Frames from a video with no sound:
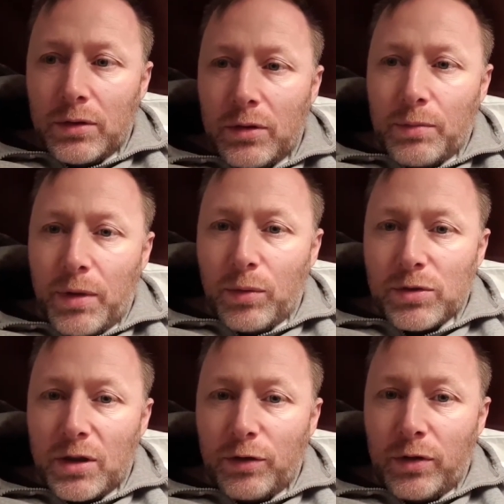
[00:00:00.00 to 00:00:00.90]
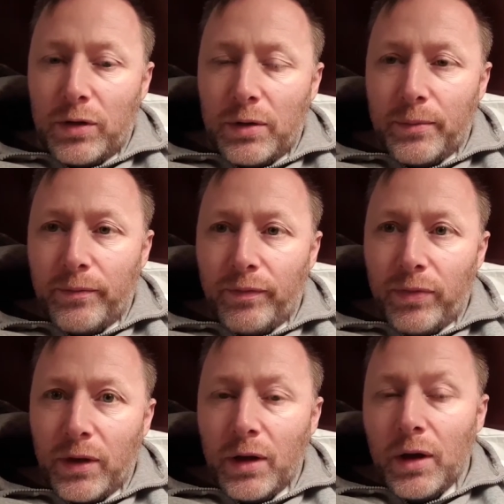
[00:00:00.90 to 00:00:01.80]
So the mic was at the front.
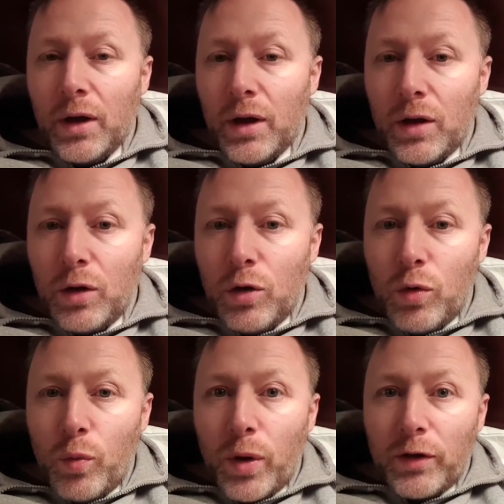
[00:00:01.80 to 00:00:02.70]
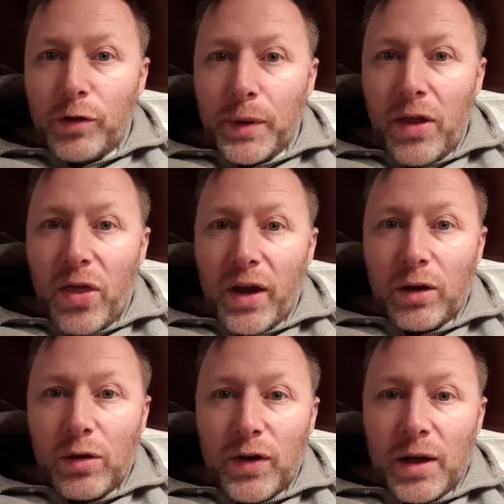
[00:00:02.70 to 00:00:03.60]
Well, everybody,
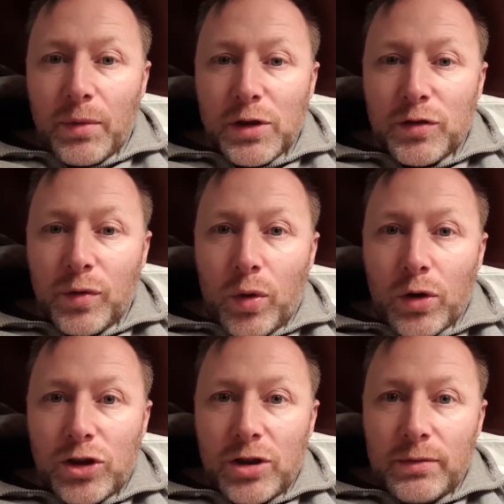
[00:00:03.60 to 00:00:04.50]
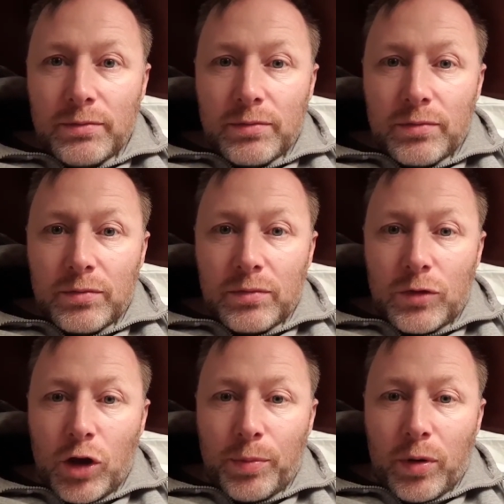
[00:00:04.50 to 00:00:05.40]
thank you very much for watching. I
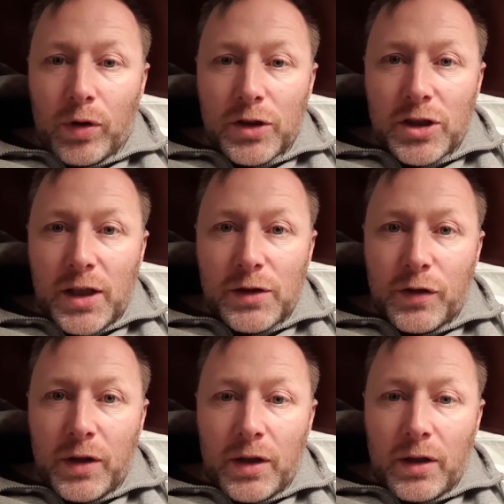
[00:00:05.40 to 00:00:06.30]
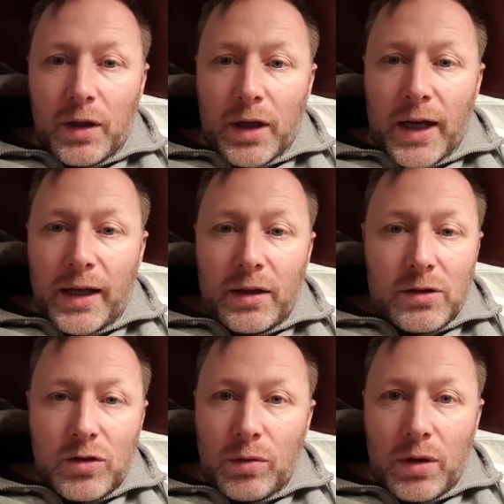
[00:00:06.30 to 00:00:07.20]
do apologise for the lagging.
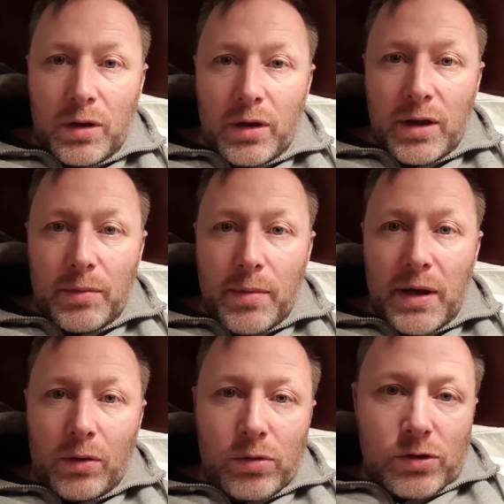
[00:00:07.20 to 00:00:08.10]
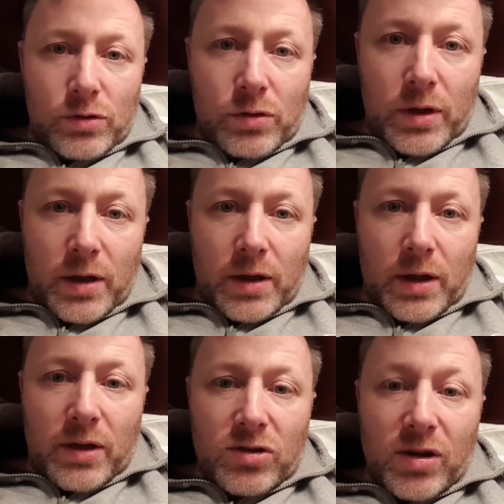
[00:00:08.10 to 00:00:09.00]
It's nothing to do with me though, so I
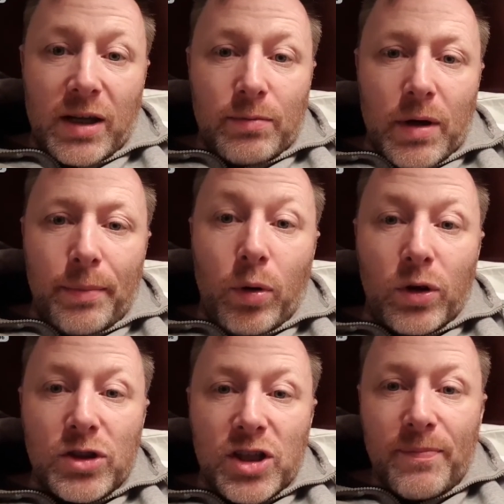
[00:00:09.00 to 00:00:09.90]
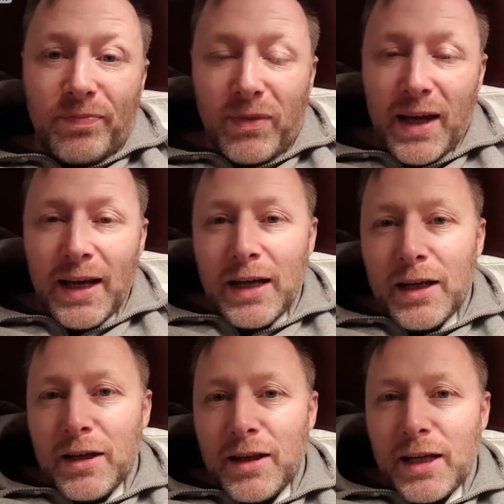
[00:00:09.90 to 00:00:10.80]
retract my apology.
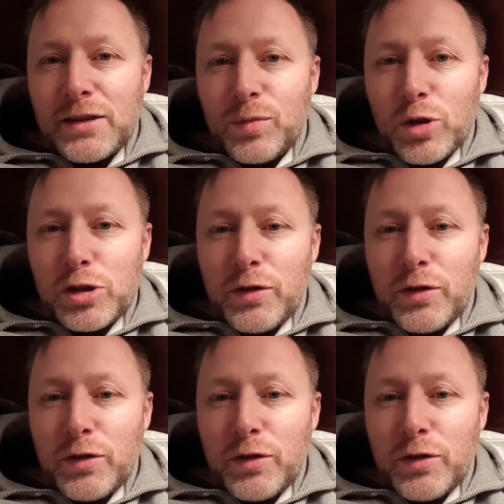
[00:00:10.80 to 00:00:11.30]
Thanks for watching,